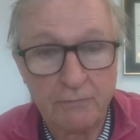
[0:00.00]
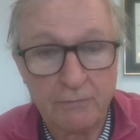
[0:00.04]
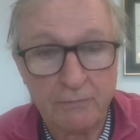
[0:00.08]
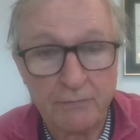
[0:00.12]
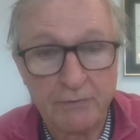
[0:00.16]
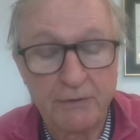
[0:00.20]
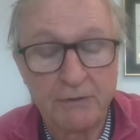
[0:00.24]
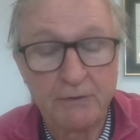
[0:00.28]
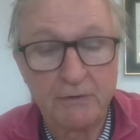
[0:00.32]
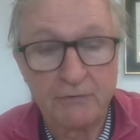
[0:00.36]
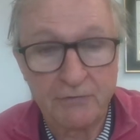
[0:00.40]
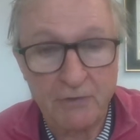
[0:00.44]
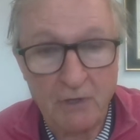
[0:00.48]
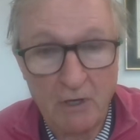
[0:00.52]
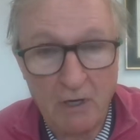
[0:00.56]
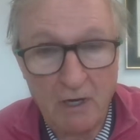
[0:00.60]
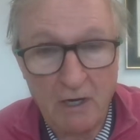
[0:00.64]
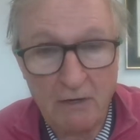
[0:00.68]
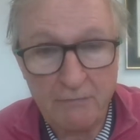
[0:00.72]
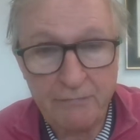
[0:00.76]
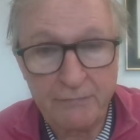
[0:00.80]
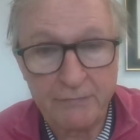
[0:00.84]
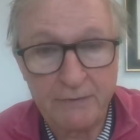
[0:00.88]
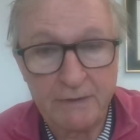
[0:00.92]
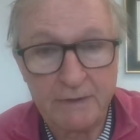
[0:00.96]
There is
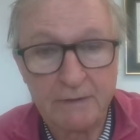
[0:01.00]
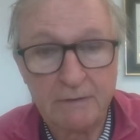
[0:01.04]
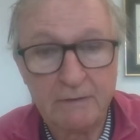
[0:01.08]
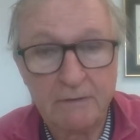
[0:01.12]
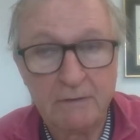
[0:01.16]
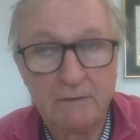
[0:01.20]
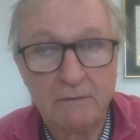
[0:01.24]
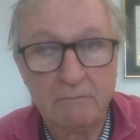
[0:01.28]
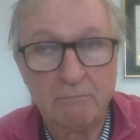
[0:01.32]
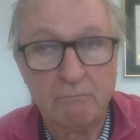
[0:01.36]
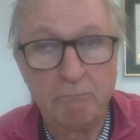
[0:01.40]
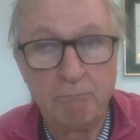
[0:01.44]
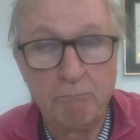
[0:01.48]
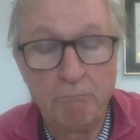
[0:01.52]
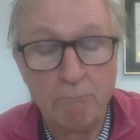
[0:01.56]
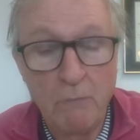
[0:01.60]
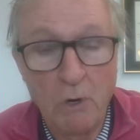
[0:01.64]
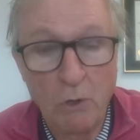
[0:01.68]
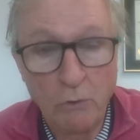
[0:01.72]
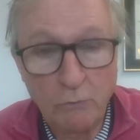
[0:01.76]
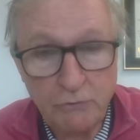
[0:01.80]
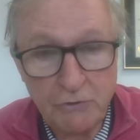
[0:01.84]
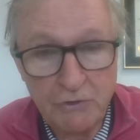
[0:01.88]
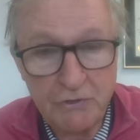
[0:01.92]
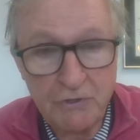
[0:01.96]

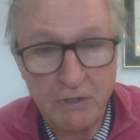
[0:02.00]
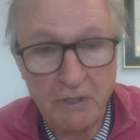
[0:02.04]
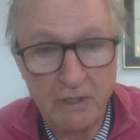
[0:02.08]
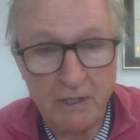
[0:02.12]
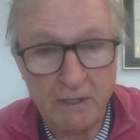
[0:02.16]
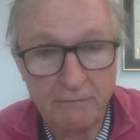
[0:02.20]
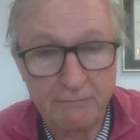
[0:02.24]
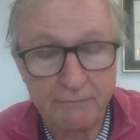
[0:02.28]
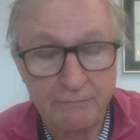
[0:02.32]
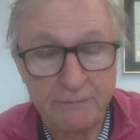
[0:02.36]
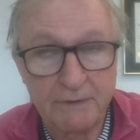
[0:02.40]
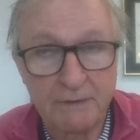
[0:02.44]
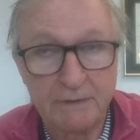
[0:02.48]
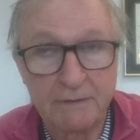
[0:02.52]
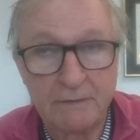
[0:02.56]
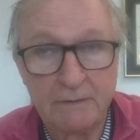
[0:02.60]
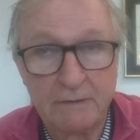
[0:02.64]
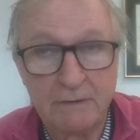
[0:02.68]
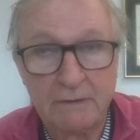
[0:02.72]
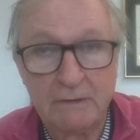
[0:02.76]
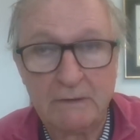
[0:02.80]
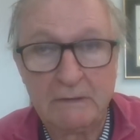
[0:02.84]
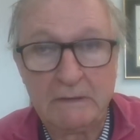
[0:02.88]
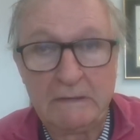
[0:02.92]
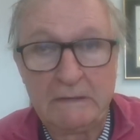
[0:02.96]
most often,
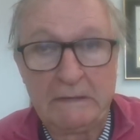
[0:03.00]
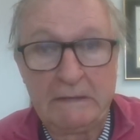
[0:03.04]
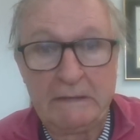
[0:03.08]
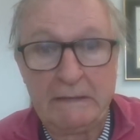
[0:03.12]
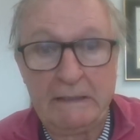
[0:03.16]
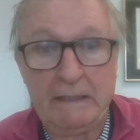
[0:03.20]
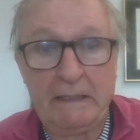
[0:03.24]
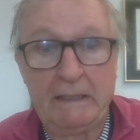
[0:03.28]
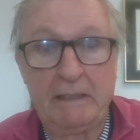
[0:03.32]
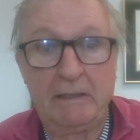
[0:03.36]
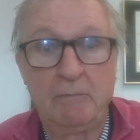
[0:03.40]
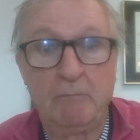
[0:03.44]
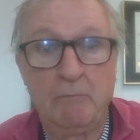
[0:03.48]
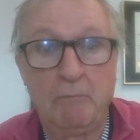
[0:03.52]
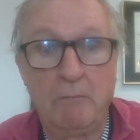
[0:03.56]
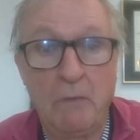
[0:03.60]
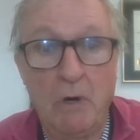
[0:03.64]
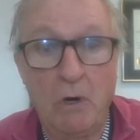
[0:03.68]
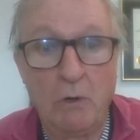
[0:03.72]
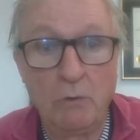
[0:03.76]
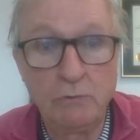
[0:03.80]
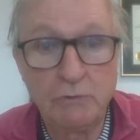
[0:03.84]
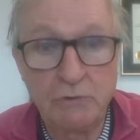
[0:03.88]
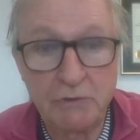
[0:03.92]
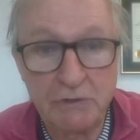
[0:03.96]
in
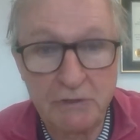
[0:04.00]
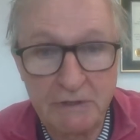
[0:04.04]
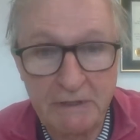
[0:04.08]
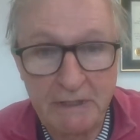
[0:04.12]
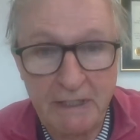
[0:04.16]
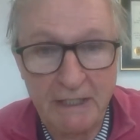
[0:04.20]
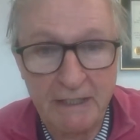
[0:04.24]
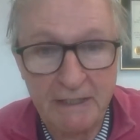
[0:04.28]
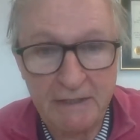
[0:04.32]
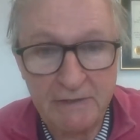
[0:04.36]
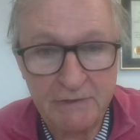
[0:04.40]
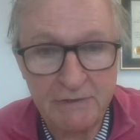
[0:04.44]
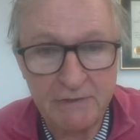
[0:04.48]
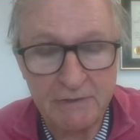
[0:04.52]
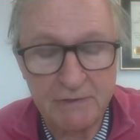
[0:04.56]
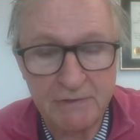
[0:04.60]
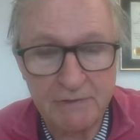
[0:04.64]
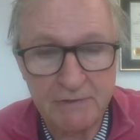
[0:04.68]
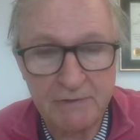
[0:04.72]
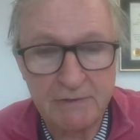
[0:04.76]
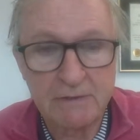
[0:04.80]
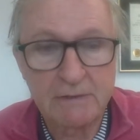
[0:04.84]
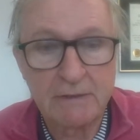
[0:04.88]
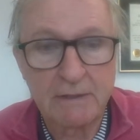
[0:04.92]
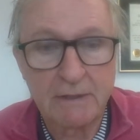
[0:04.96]
most
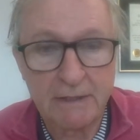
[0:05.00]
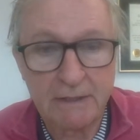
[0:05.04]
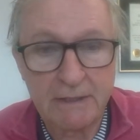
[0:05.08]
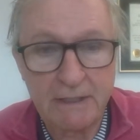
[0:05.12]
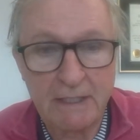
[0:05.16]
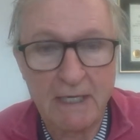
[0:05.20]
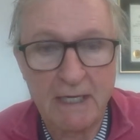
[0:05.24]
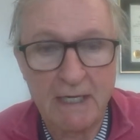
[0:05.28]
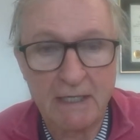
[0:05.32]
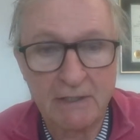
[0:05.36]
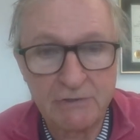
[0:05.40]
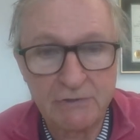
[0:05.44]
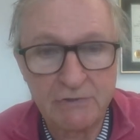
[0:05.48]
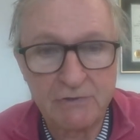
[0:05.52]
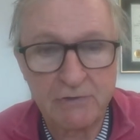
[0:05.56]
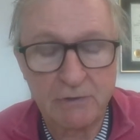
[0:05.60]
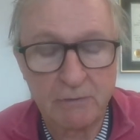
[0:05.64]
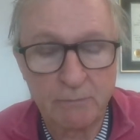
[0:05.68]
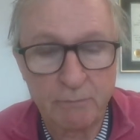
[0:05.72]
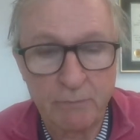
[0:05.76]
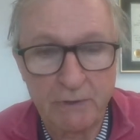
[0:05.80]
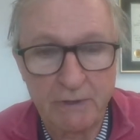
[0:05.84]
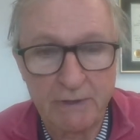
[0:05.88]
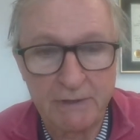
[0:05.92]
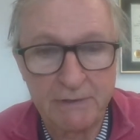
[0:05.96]
cases, a cash
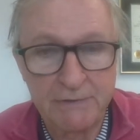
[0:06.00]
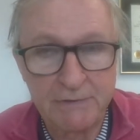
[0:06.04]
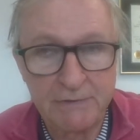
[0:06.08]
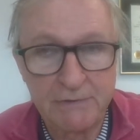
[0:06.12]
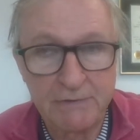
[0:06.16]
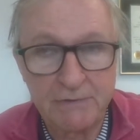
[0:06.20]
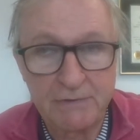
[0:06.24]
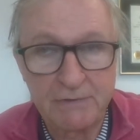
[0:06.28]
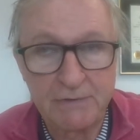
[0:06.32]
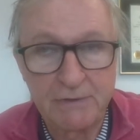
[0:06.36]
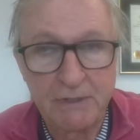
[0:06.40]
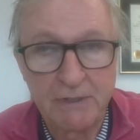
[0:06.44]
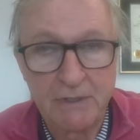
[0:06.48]
surplus.